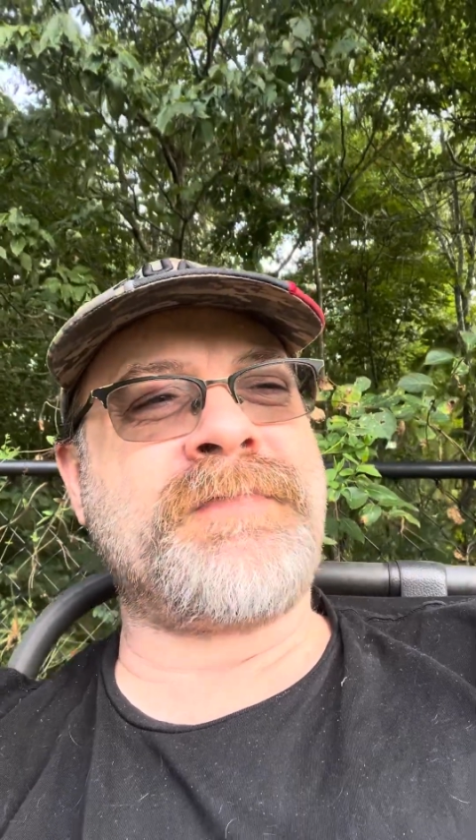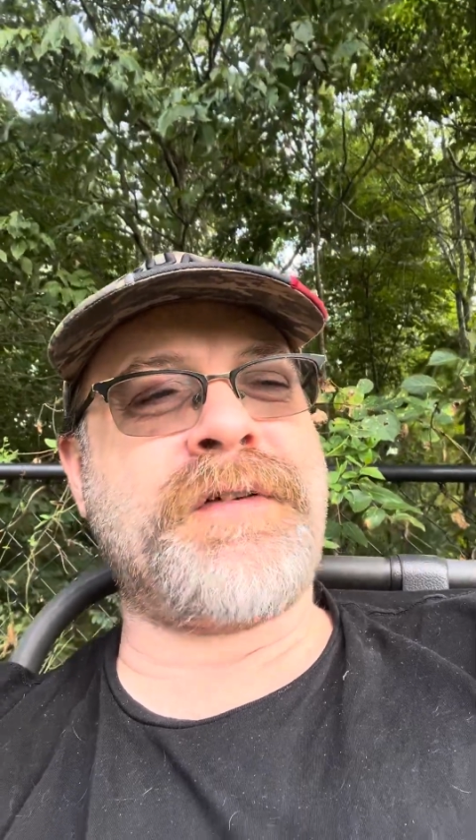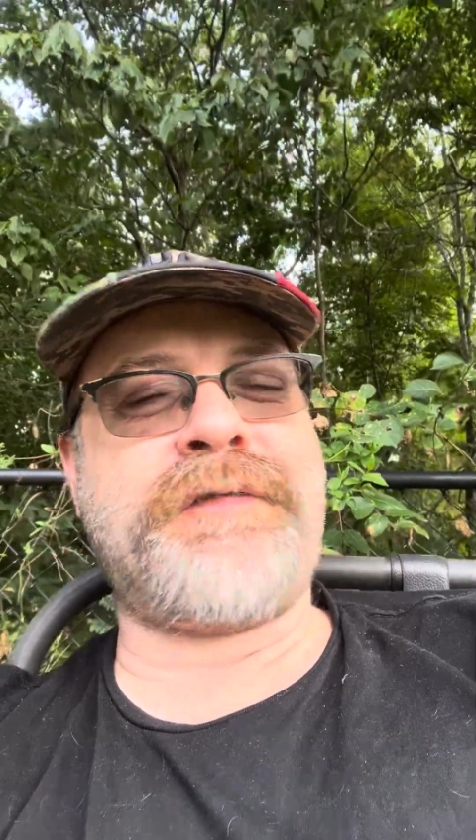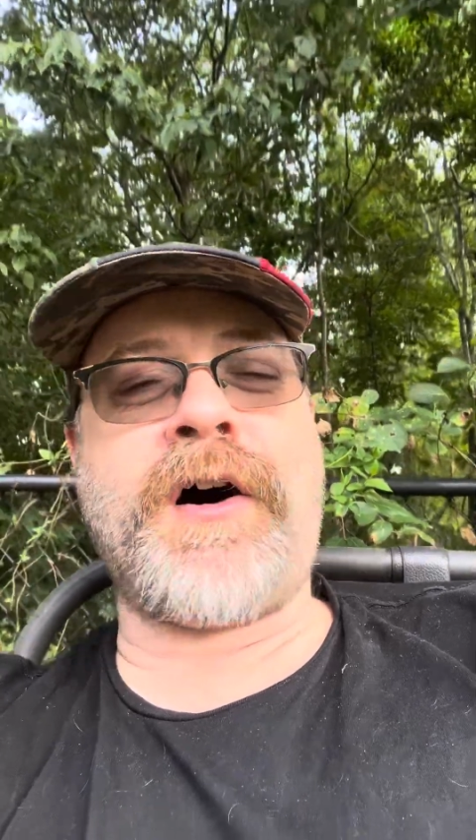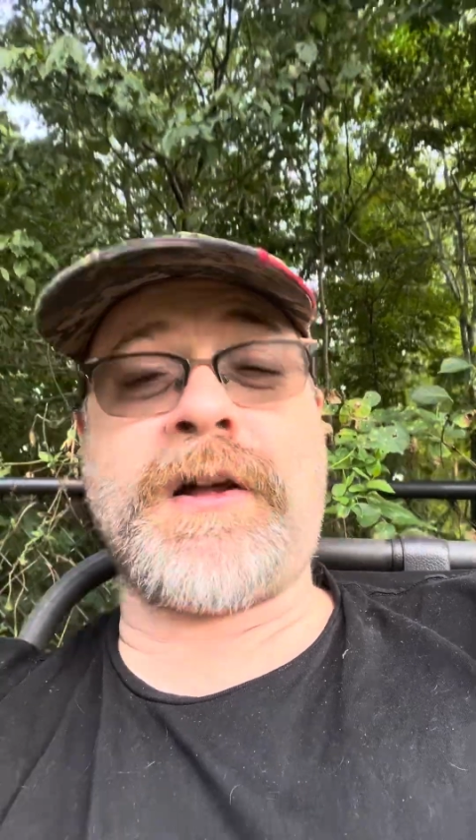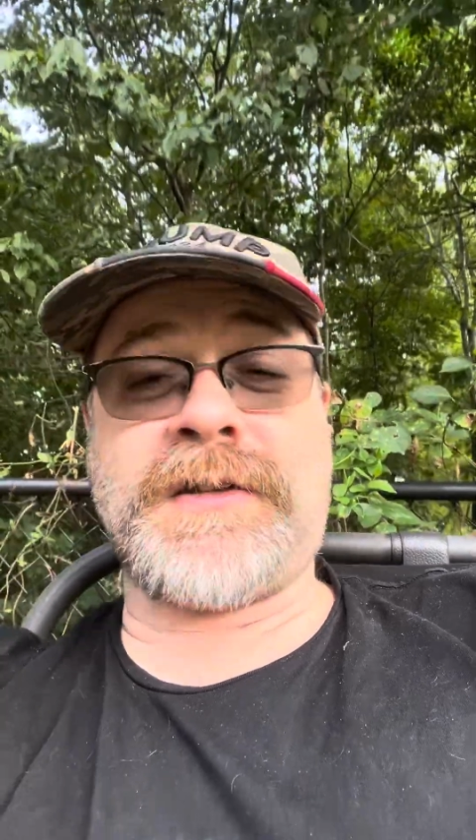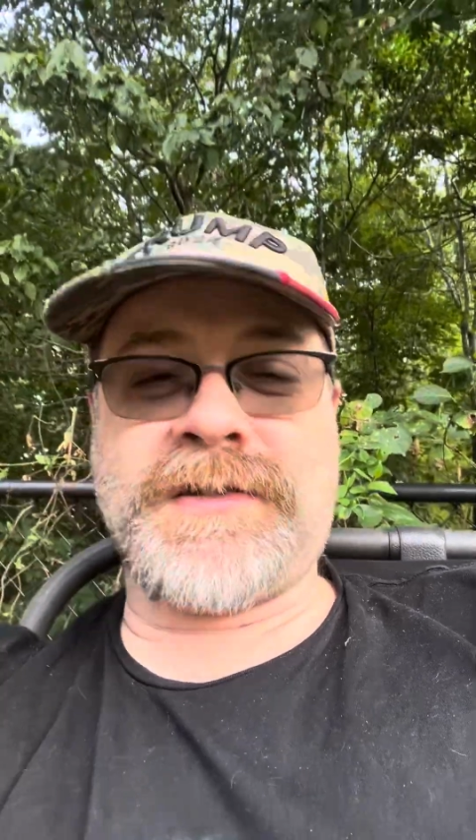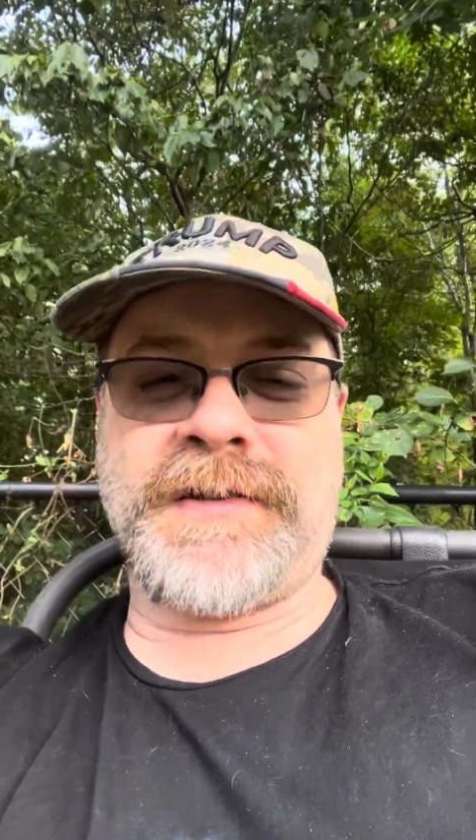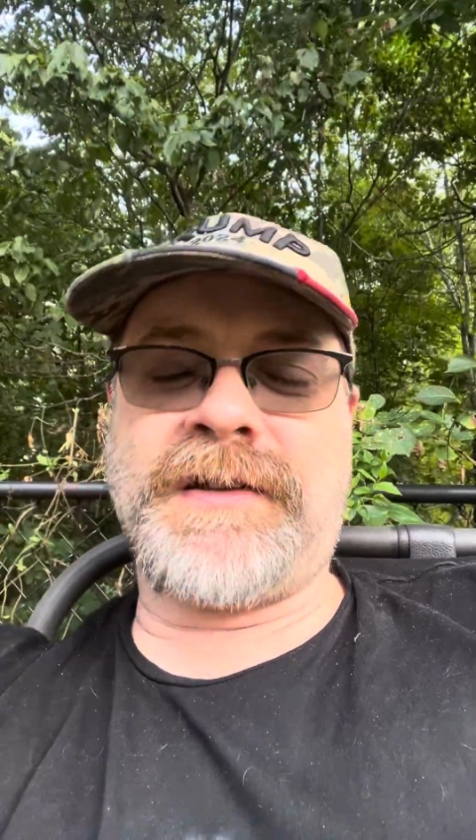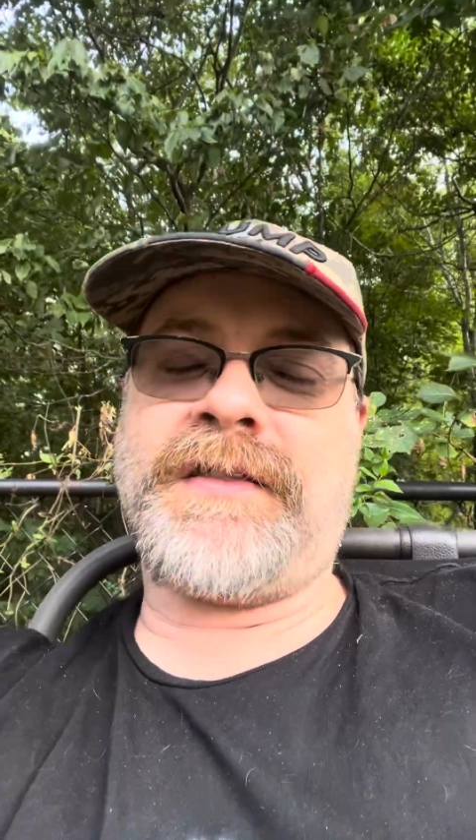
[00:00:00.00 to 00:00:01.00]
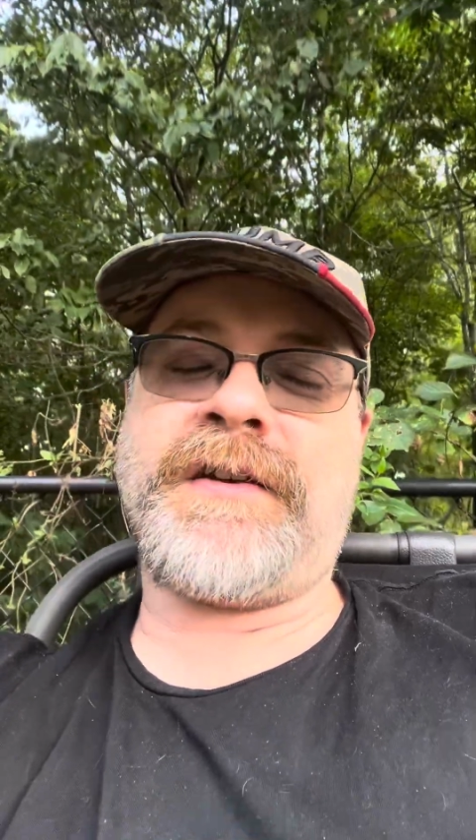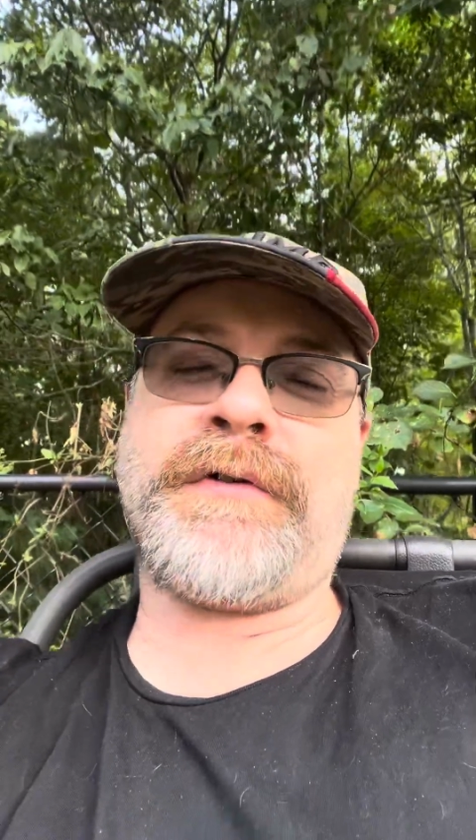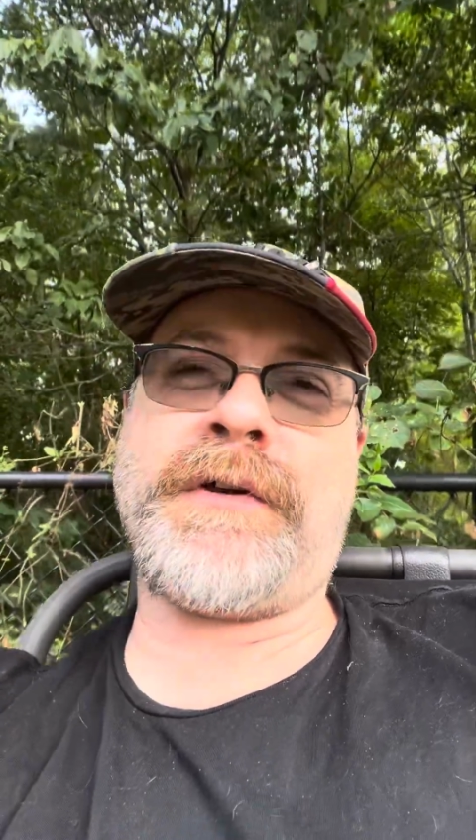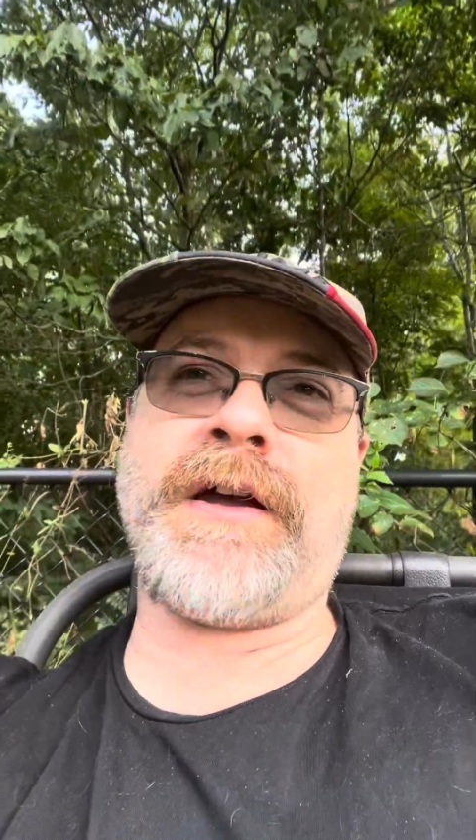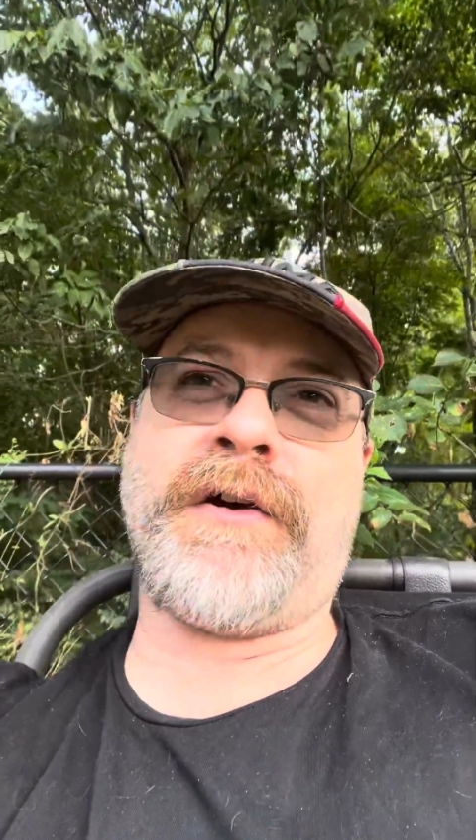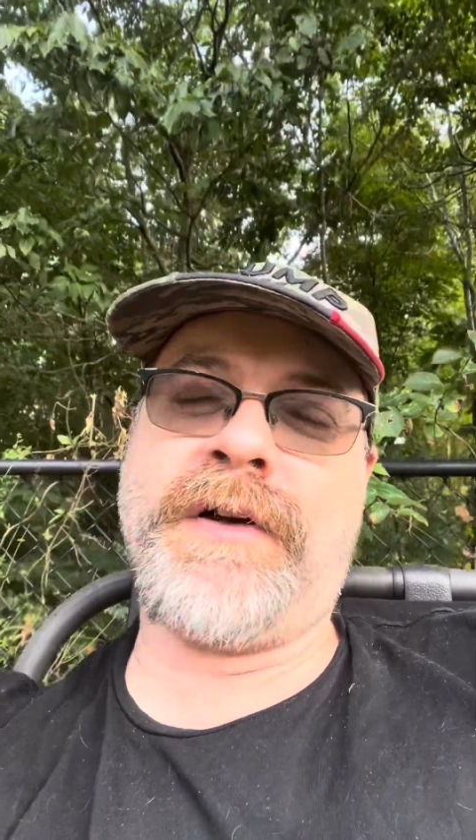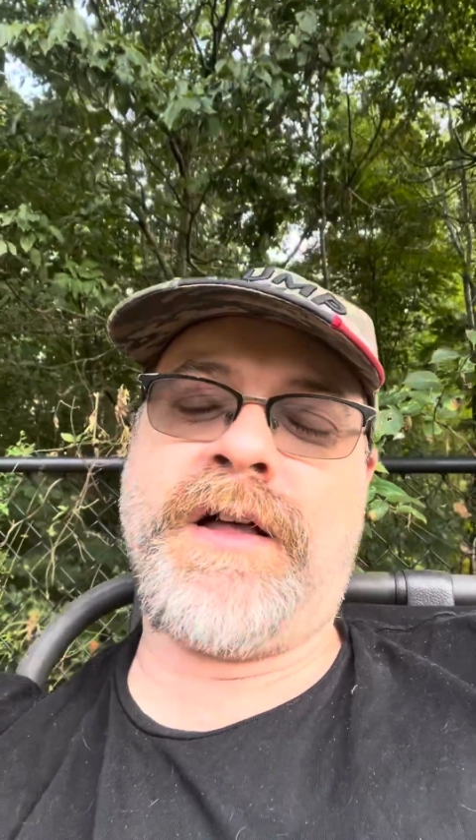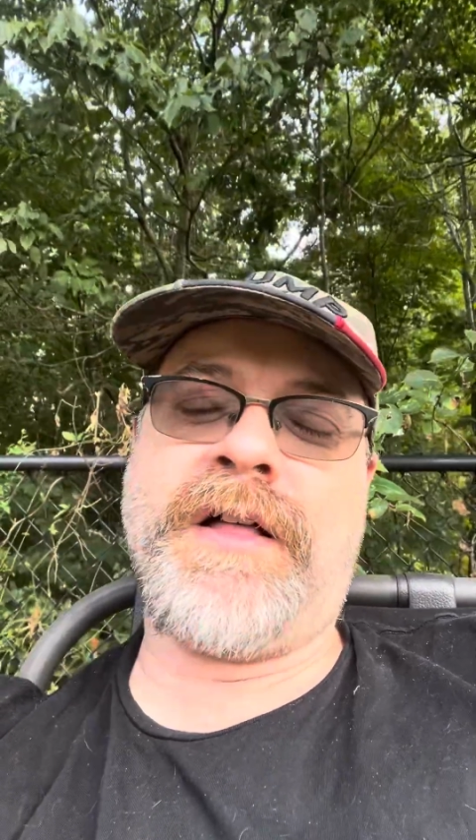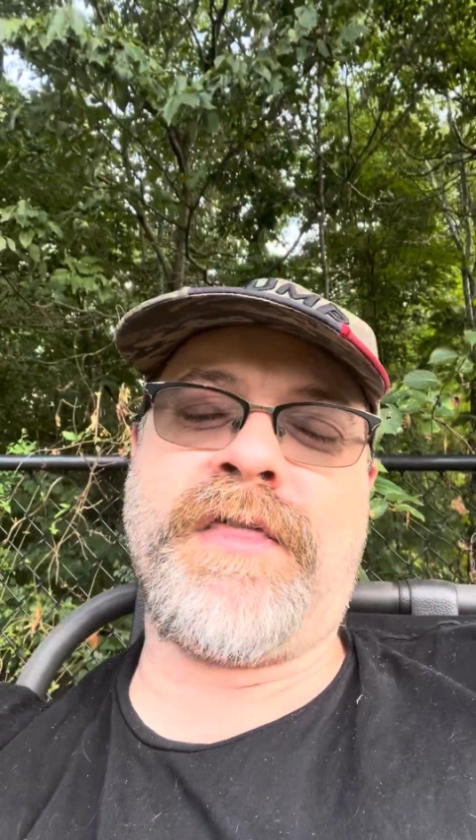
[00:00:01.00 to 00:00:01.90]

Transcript: font, there we go.